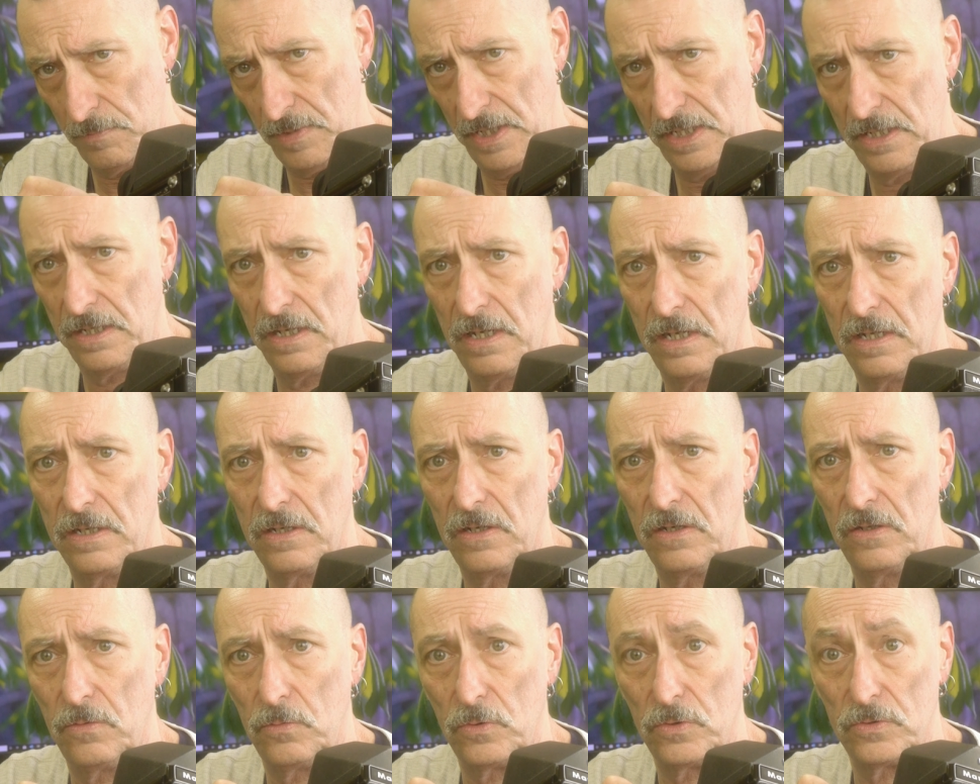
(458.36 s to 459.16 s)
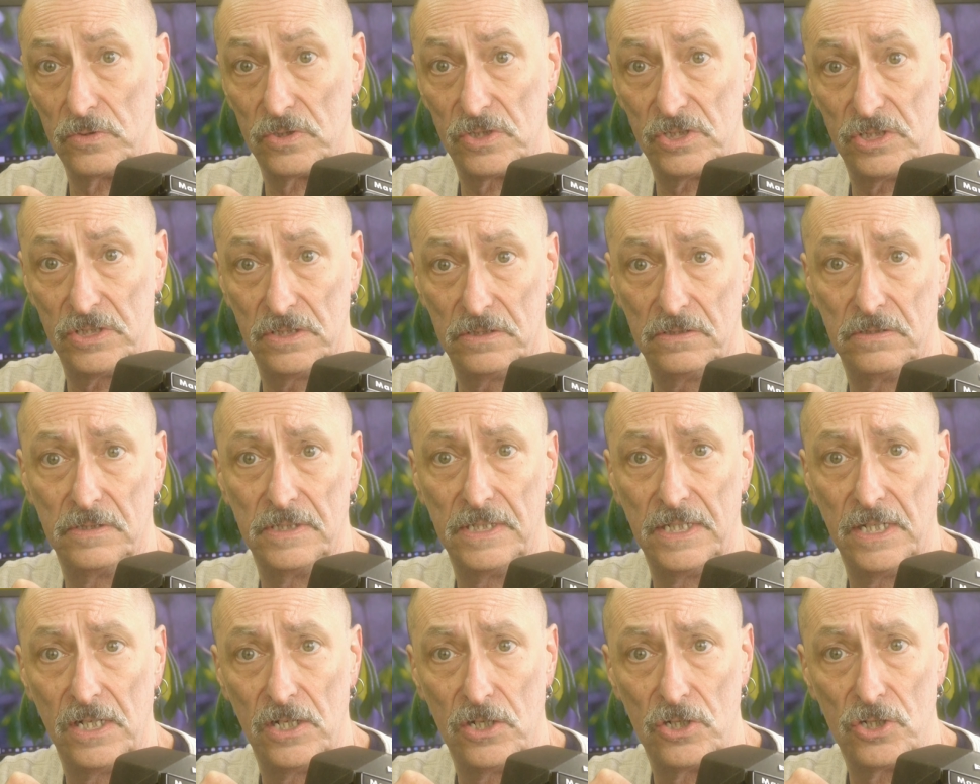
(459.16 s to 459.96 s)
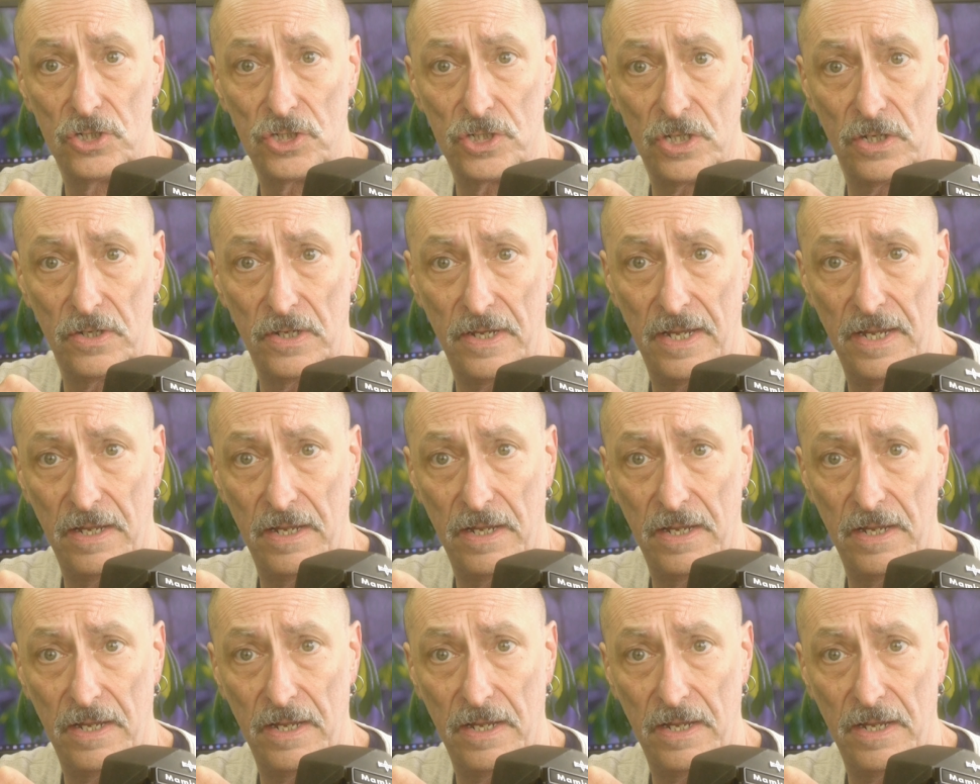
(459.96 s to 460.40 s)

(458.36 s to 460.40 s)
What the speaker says: in and I want to show you